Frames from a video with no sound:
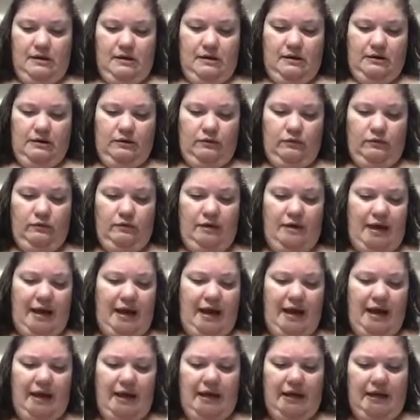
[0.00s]
Do
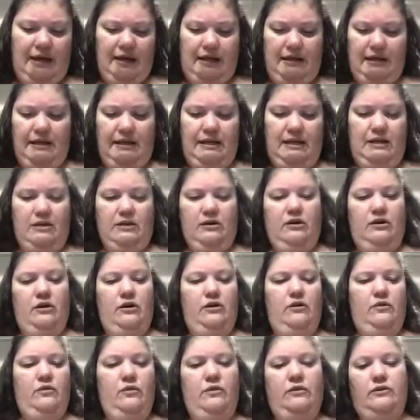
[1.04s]
not adhere
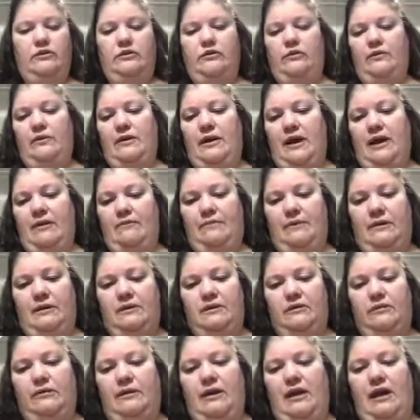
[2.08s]
your 2.5 by
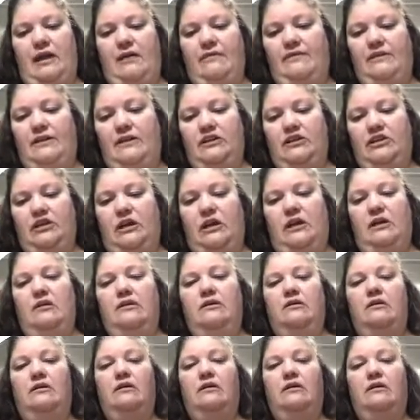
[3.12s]
2.5 inch yet.